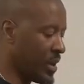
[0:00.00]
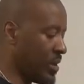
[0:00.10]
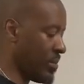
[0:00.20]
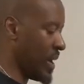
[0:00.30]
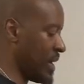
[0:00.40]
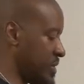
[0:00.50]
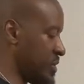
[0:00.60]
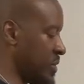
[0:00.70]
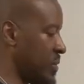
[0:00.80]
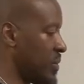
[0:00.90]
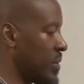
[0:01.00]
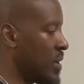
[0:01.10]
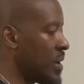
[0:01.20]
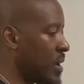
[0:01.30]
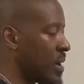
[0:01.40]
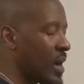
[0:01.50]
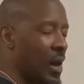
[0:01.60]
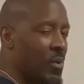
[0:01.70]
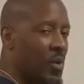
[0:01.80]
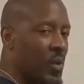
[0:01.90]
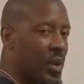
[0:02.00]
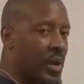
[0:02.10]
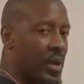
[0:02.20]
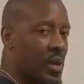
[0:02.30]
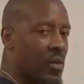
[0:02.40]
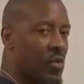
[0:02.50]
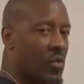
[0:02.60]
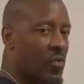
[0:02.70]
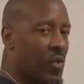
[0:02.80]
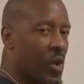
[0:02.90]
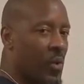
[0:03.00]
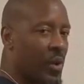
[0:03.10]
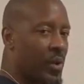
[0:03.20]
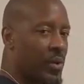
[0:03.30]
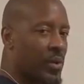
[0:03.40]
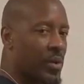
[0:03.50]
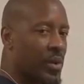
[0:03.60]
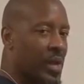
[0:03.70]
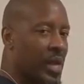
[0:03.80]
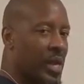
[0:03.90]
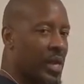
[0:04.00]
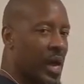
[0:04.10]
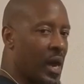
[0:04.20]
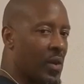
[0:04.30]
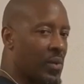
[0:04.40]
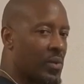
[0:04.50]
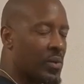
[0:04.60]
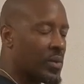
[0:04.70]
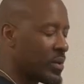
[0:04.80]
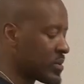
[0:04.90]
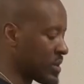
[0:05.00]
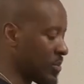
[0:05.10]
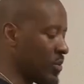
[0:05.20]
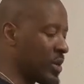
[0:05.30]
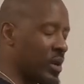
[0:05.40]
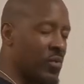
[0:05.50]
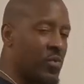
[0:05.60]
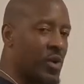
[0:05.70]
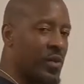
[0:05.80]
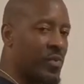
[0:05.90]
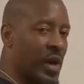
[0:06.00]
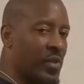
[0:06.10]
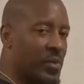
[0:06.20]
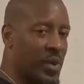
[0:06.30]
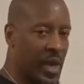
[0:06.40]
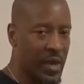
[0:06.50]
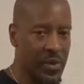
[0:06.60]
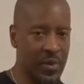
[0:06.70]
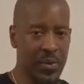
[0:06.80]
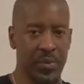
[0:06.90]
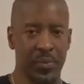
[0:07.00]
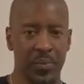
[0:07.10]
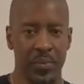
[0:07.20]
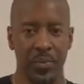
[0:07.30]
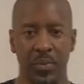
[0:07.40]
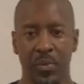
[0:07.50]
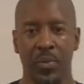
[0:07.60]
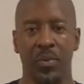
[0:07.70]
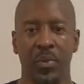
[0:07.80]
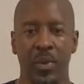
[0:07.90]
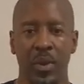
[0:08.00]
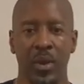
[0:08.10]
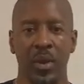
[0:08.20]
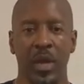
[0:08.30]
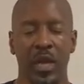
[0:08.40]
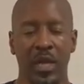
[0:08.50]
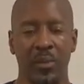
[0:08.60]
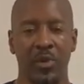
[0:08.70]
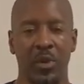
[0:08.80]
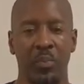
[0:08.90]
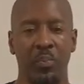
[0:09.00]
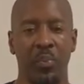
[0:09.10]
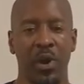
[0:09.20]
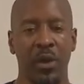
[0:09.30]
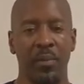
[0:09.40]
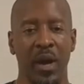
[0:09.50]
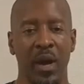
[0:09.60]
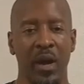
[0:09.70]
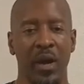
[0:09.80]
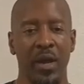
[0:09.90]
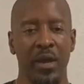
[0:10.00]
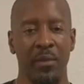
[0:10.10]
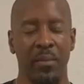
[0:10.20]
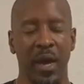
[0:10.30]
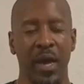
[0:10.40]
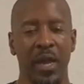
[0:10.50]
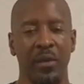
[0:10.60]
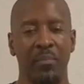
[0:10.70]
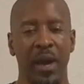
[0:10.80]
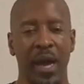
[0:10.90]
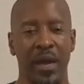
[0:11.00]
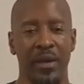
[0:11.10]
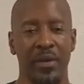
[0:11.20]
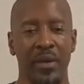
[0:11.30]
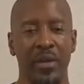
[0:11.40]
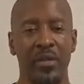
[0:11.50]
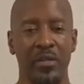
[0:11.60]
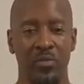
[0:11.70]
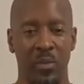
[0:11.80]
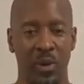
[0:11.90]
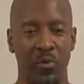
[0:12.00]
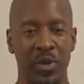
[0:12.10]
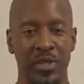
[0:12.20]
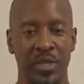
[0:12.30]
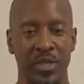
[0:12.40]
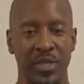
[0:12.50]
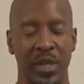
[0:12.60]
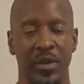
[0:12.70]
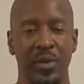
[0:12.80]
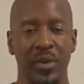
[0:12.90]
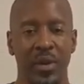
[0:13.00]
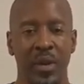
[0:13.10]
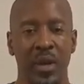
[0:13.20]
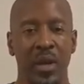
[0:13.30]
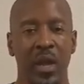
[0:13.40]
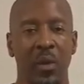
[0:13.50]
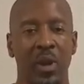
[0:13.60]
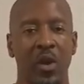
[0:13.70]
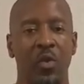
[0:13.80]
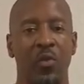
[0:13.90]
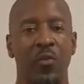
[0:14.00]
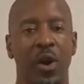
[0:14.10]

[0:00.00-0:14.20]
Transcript: And then mind you, I'm going forward and out. So I'm going at a 45 degree angle. And then I'm going to bring my hand back to my wrist in the center. And when I go